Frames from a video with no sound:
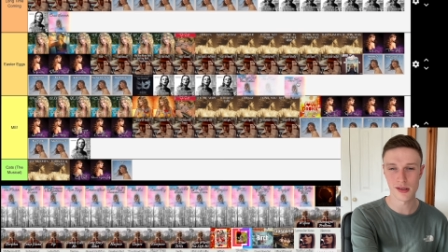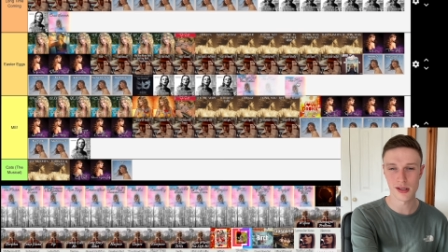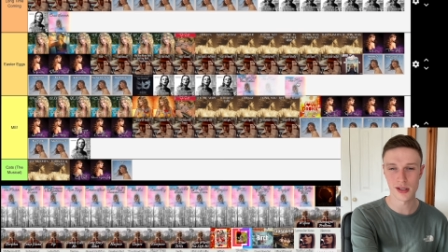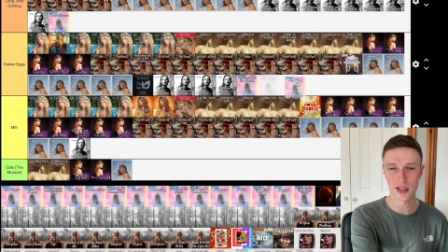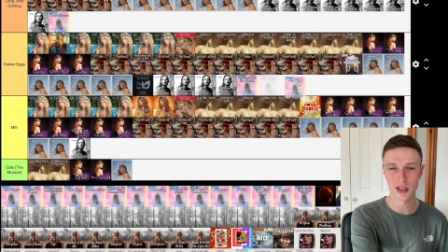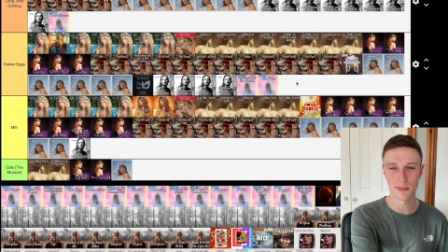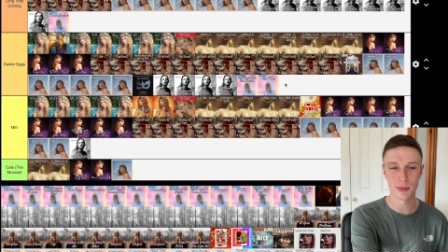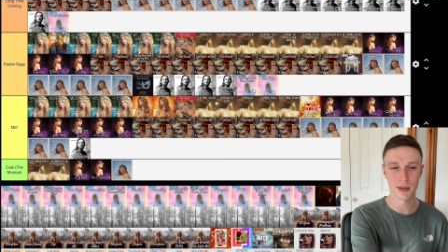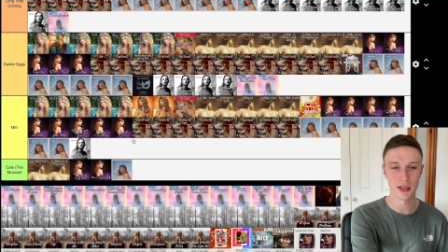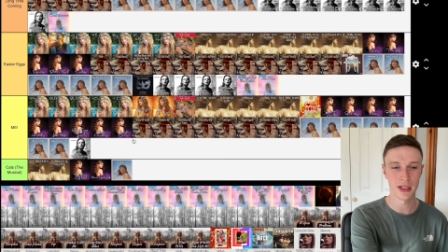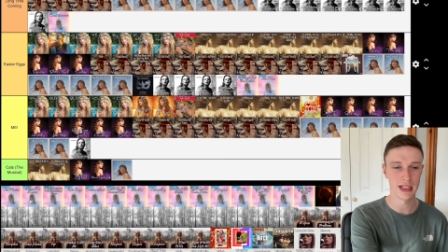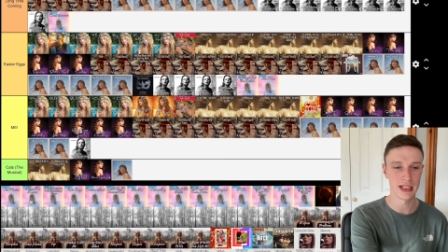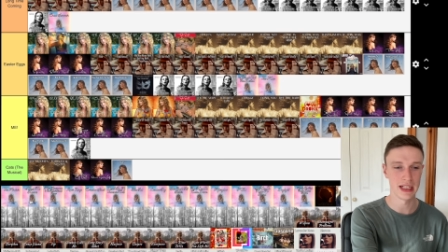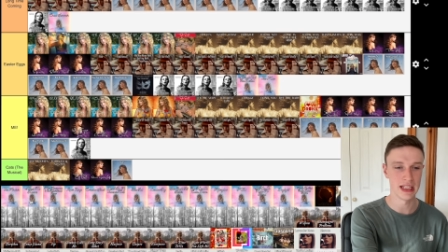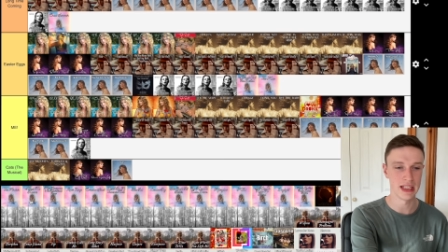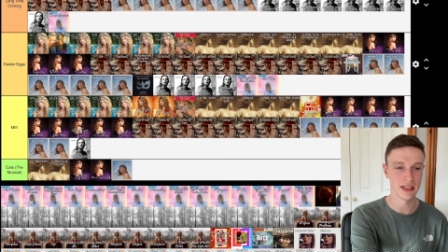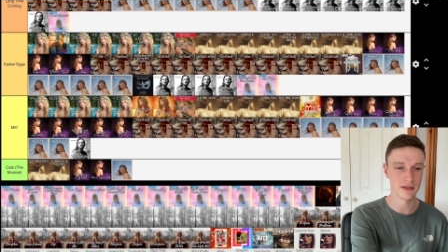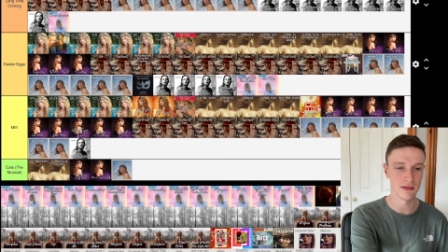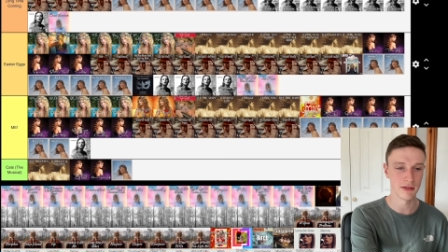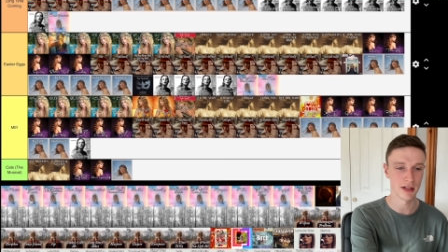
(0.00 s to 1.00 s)
I'll put it in
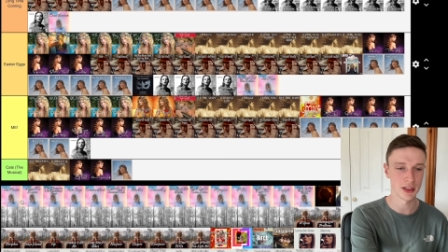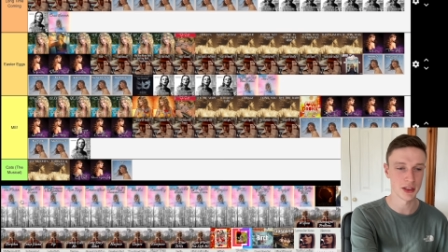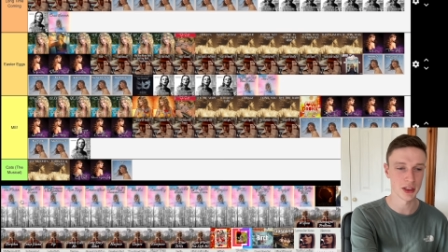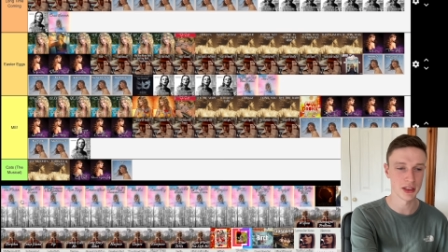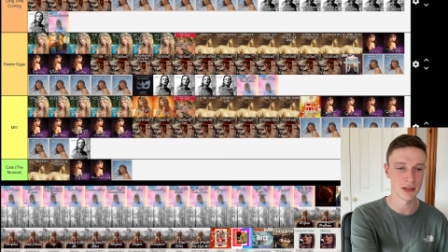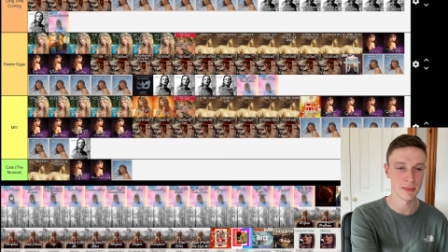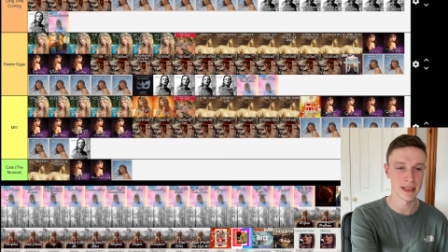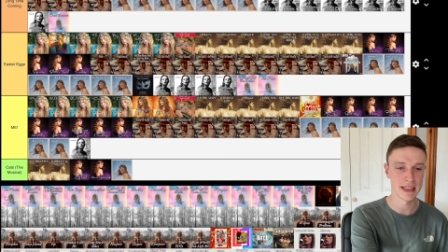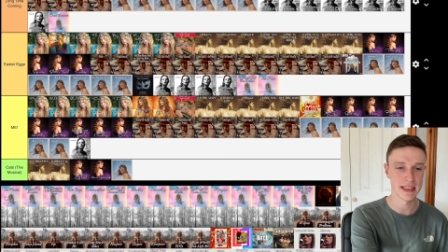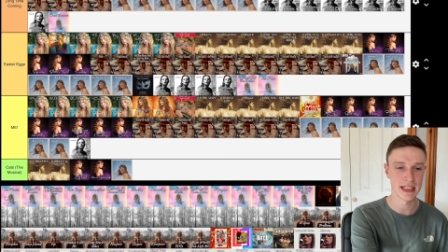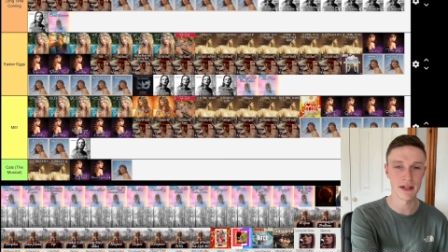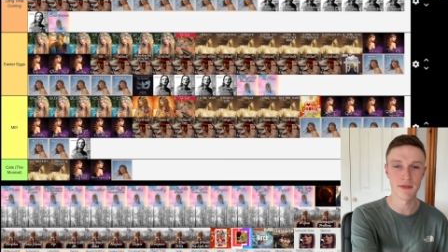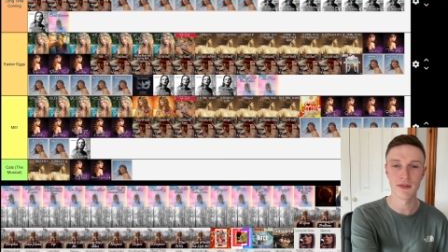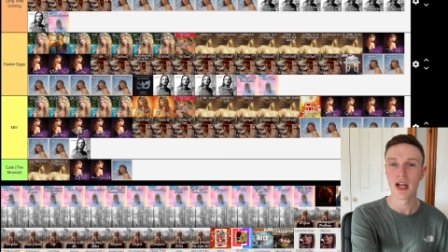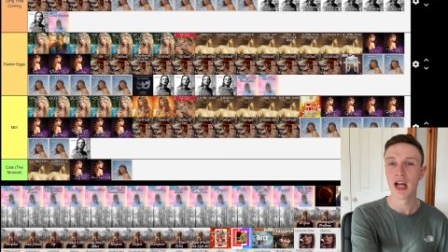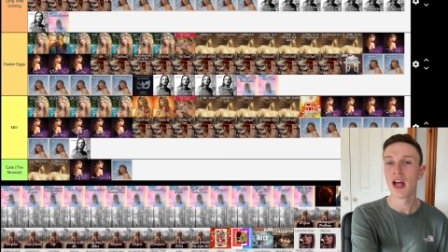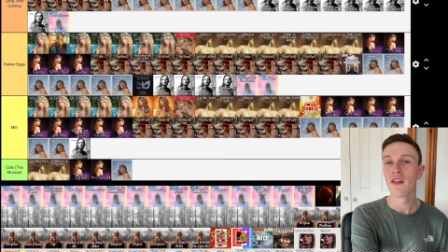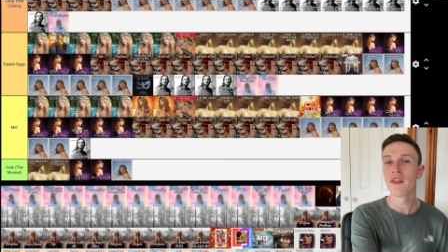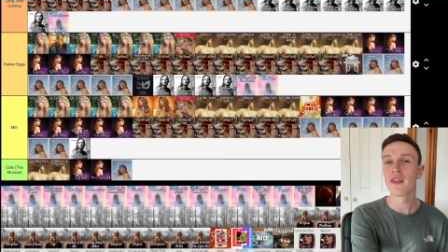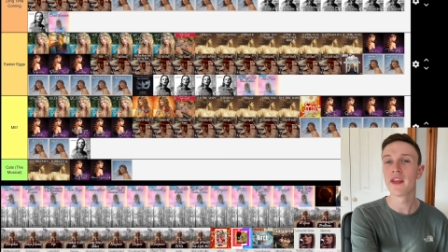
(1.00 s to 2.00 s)
Easter eggs just to be safe.
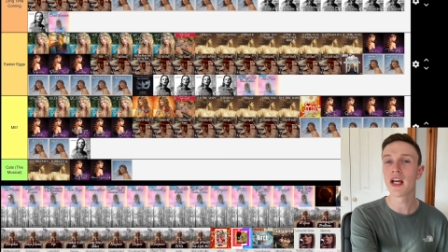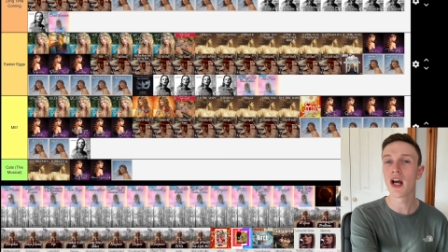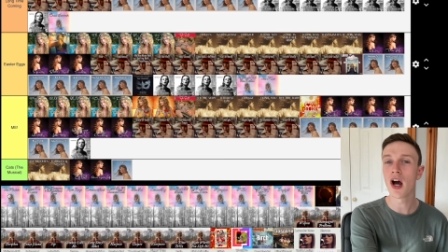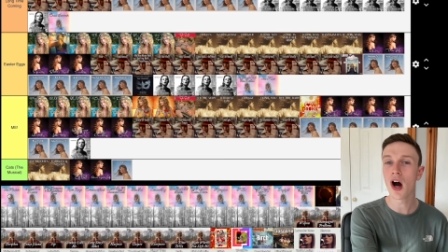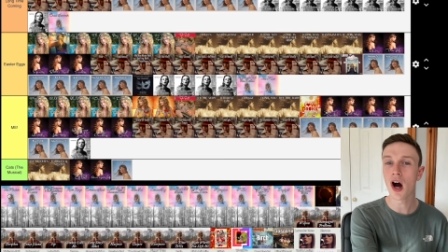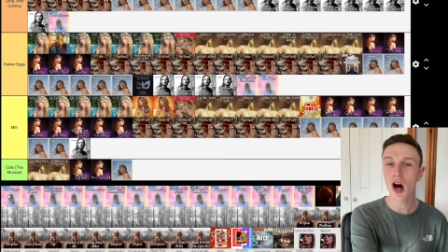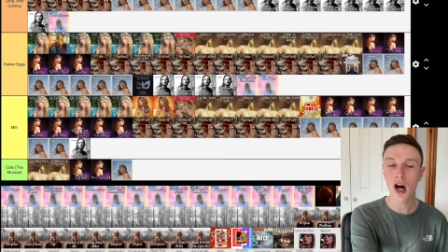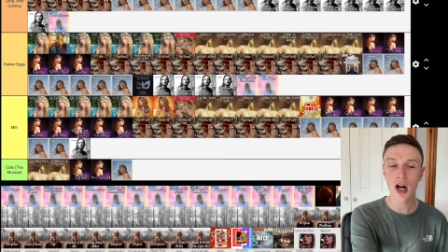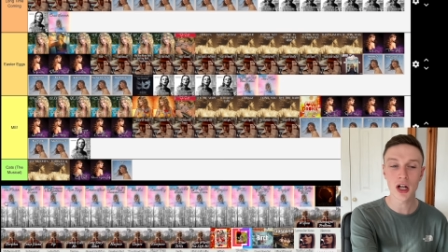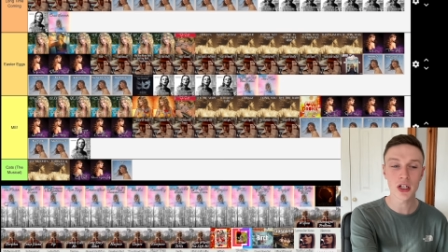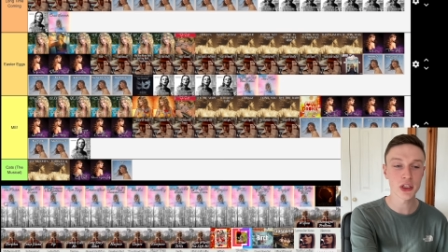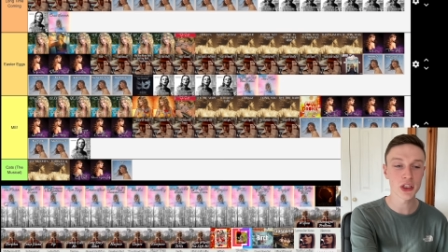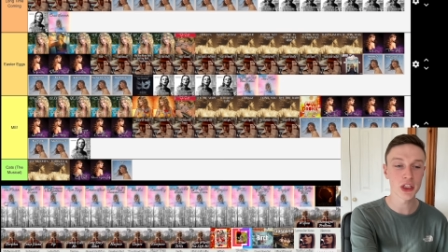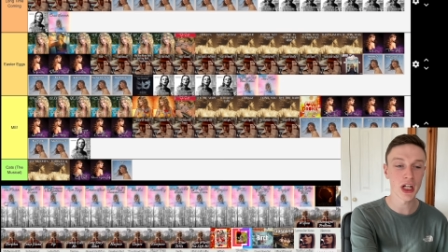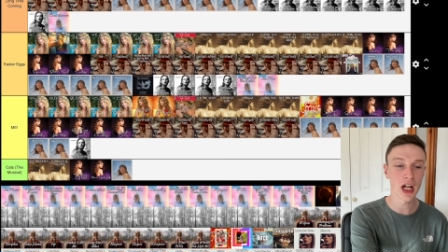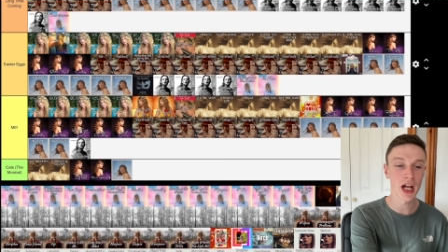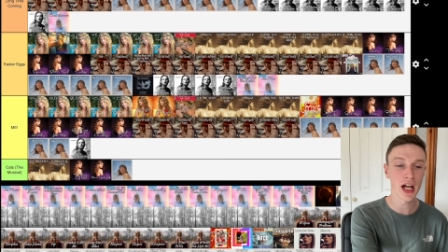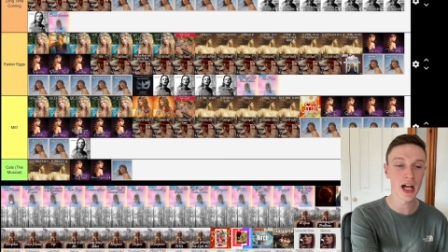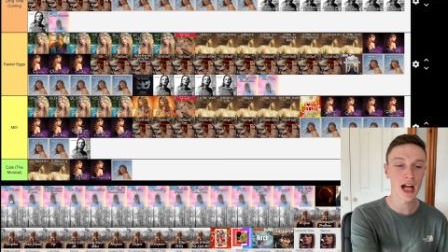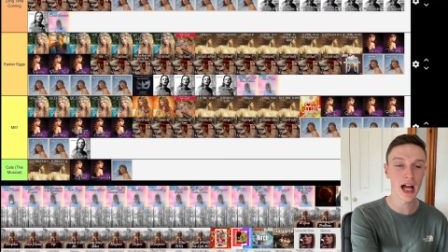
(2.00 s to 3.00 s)
The
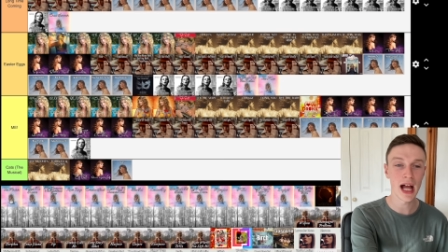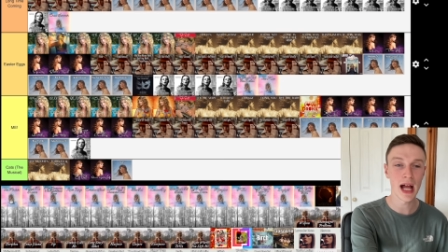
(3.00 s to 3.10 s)
Archer,